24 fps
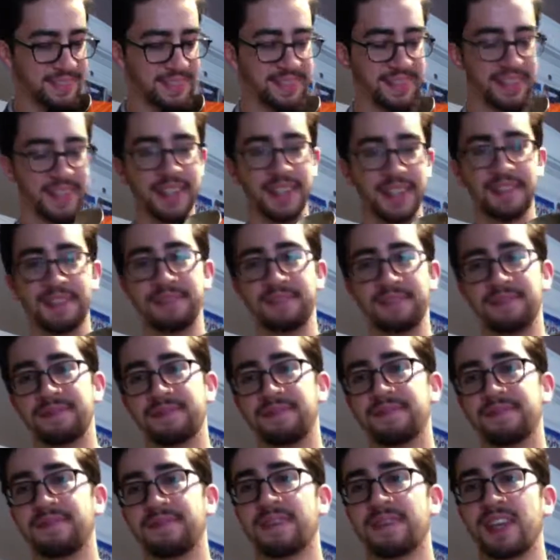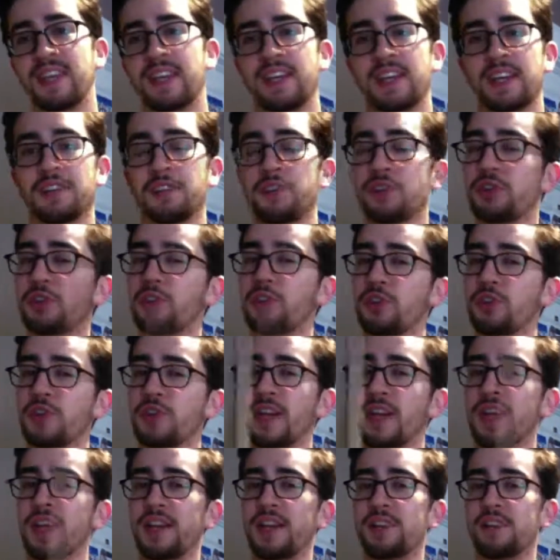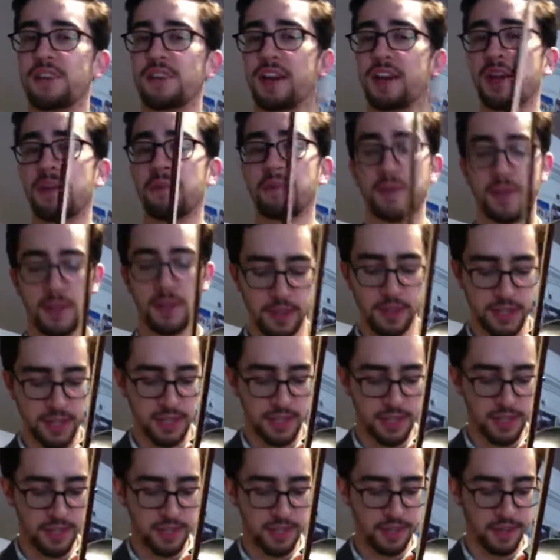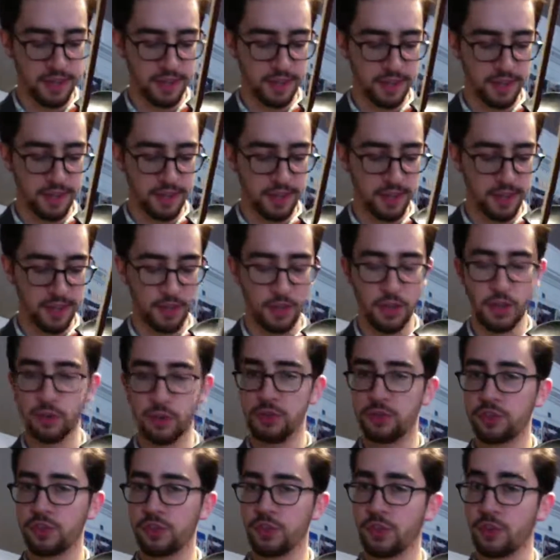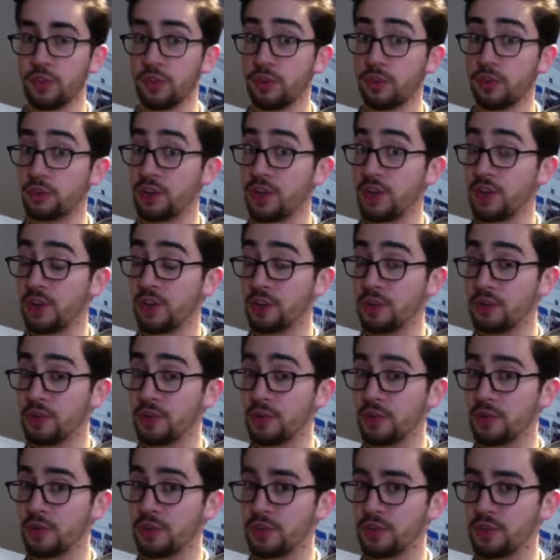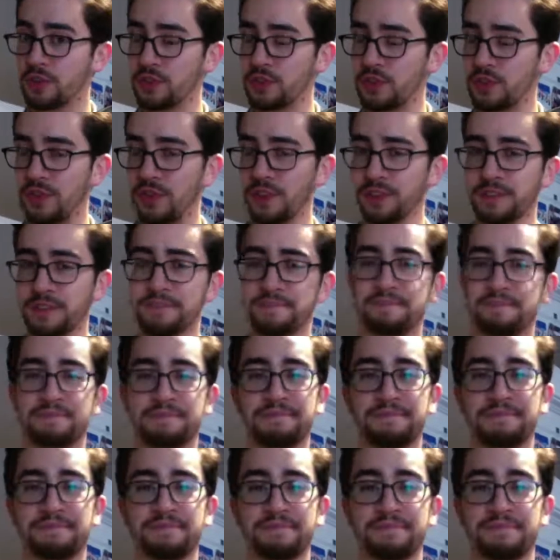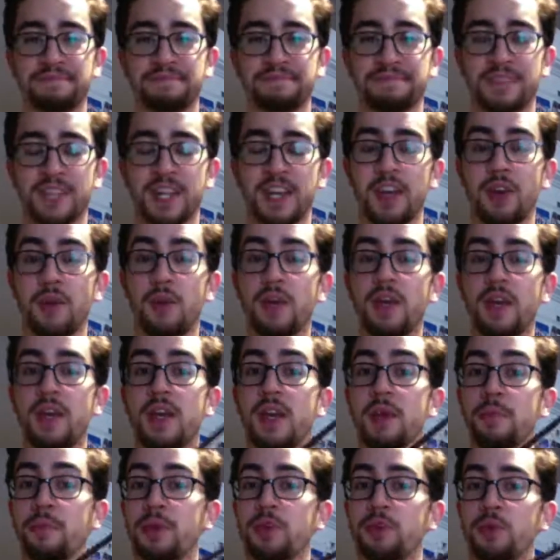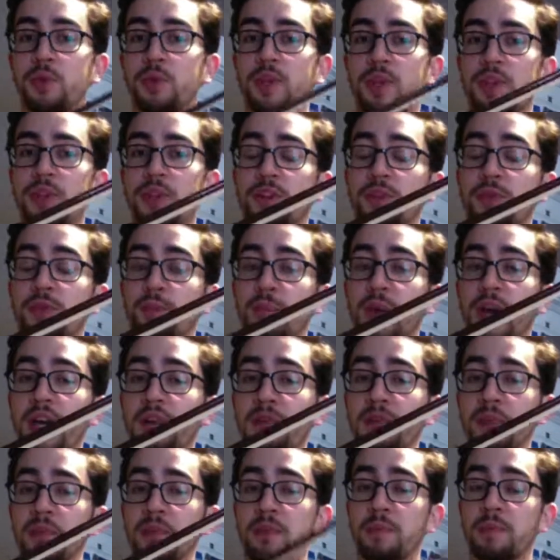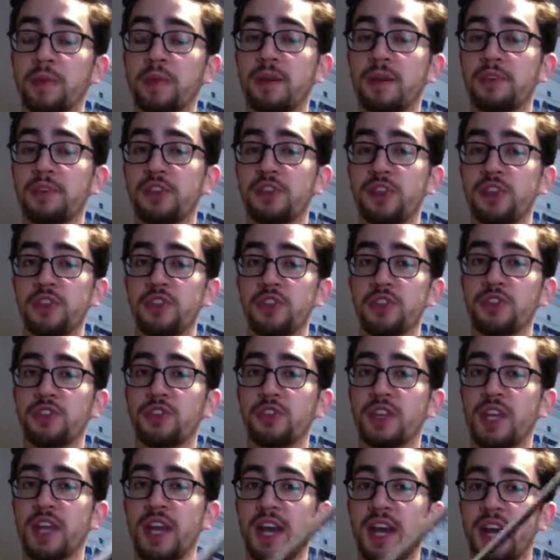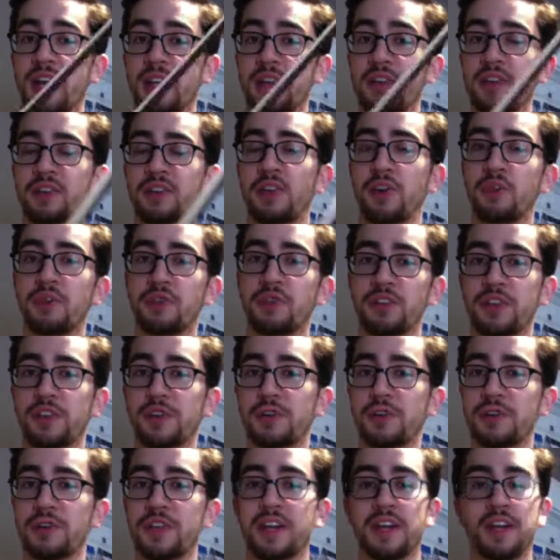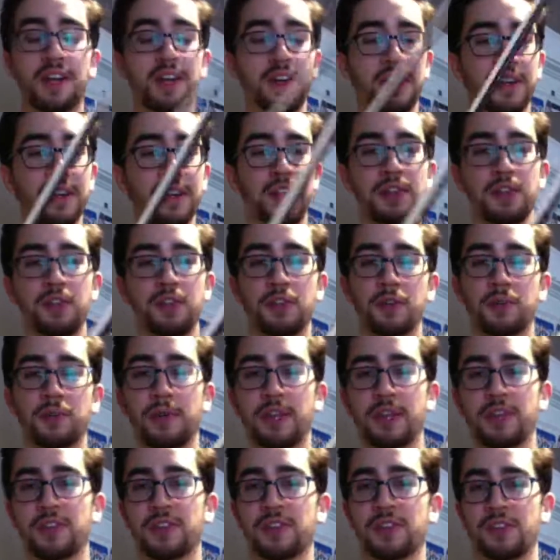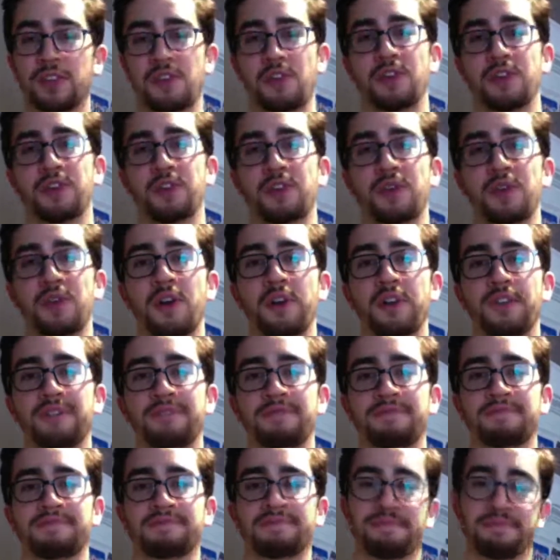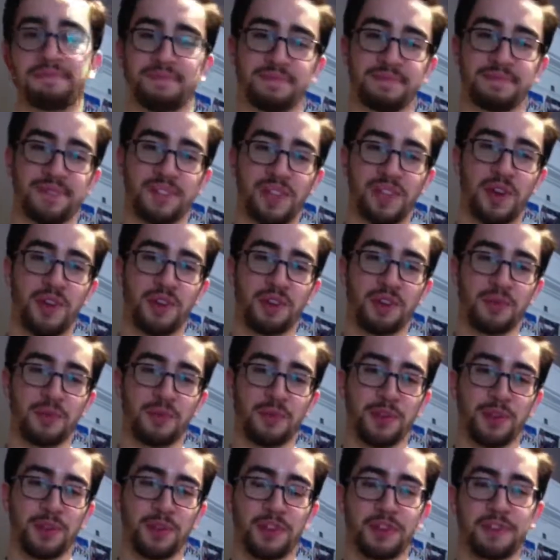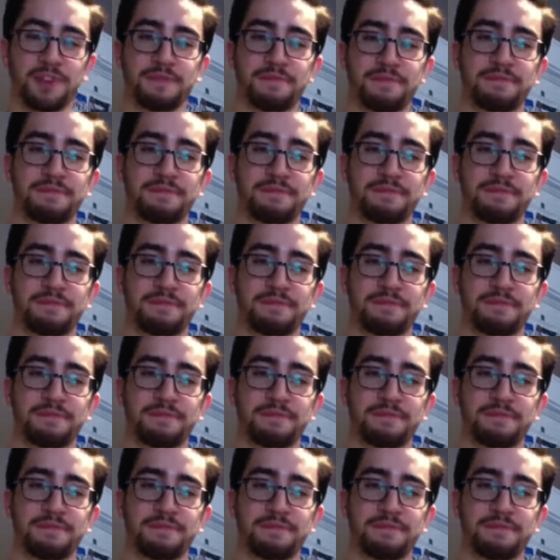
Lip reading: Yeah. You can do that anytime the there's a held note in the song. All right, between these micro improvisations and adding notes here and there, you can make this song your own. Awesome work.